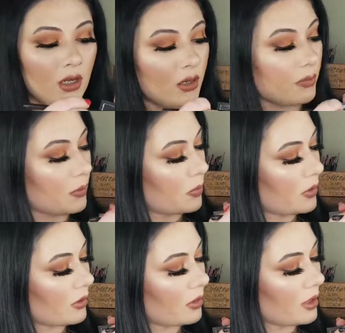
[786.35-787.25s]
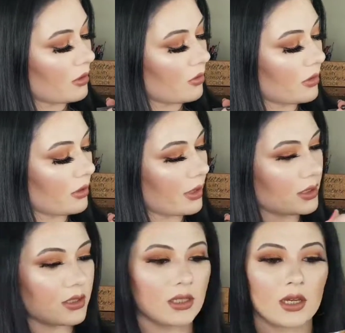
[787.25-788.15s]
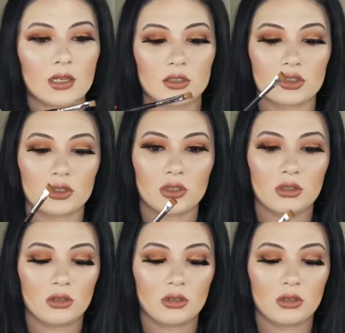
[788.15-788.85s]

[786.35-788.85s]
I'm going to put that on there like such.